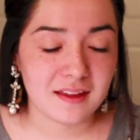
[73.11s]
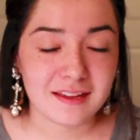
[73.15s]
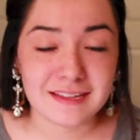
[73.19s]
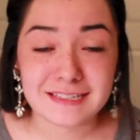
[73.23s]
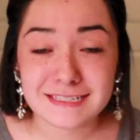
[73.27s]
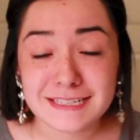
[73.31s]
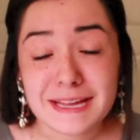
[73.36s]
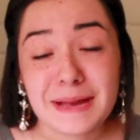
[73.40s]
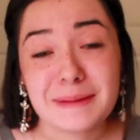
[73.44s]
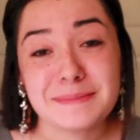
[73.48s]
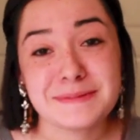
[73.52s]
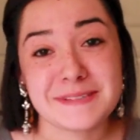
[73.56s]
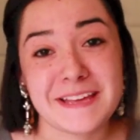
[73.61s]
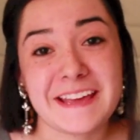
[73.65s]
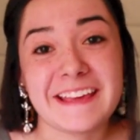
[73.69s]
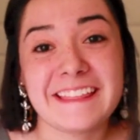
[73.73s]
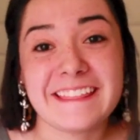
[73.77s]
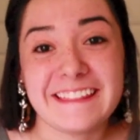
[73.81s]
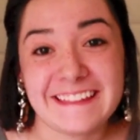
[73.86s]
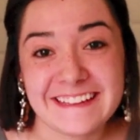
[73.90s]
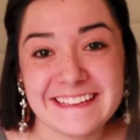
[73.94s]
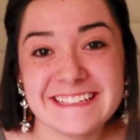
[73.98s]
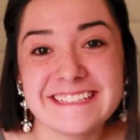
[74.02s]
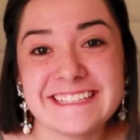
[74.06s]
in times like
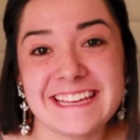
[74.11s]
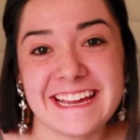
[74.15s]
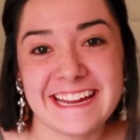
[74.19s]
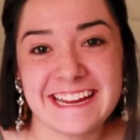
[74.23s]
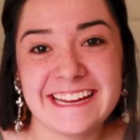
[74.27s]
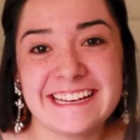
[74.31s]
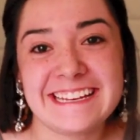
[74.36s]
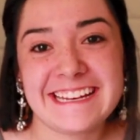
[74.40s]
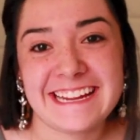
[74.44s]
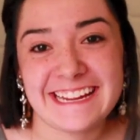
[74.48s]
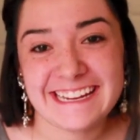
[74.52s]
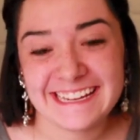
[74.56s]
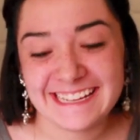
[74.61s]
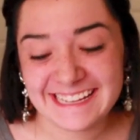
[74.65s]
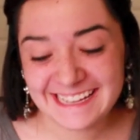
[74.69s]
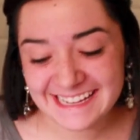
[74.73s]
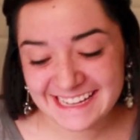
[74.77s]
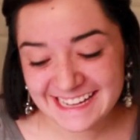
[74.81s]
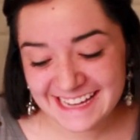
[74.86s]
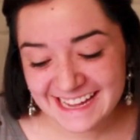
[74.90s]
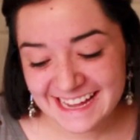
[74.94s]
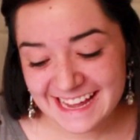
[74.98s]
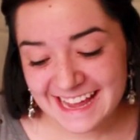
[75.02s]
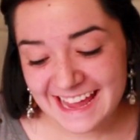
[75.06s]
this, I need it.
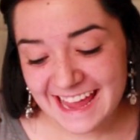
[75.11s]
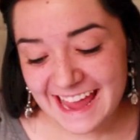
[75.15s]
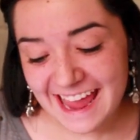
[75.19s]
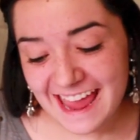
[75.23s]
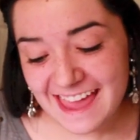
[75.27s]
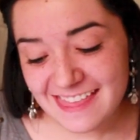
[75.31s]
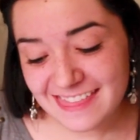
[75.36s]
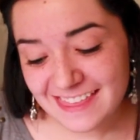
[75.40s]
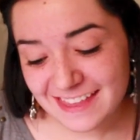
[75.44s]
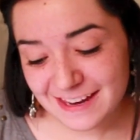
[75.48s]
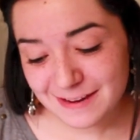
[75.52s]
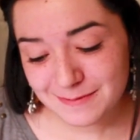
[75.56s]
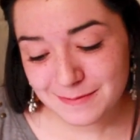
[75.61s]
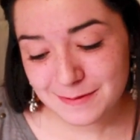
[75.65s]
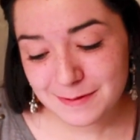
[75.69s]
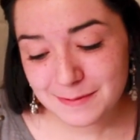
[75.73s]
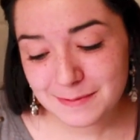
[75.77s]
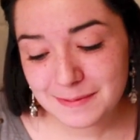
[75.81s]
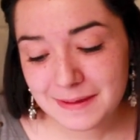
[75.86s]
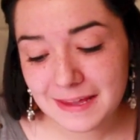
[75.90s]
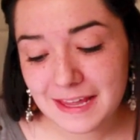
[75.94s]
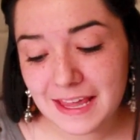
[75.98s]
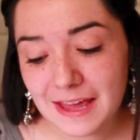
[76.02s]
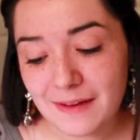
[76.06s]
And then I'm going to
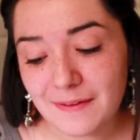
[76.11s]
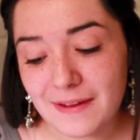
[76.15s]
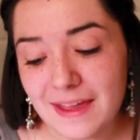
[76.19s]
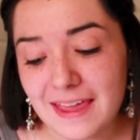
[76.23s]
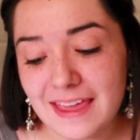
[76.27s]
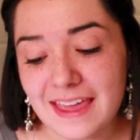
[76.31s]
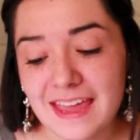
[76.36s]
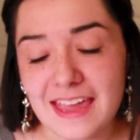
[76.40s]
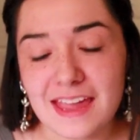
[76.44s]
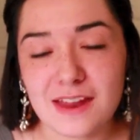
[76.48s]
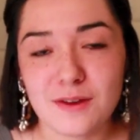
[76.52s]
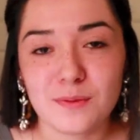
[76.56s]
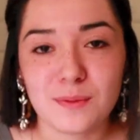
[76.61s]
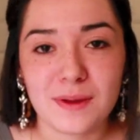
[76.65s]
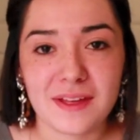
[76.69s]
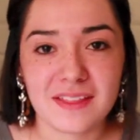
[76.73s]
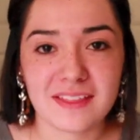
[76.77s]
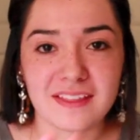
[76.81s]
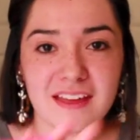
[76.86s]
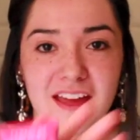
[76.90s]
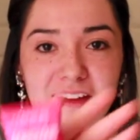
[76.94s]
be going in with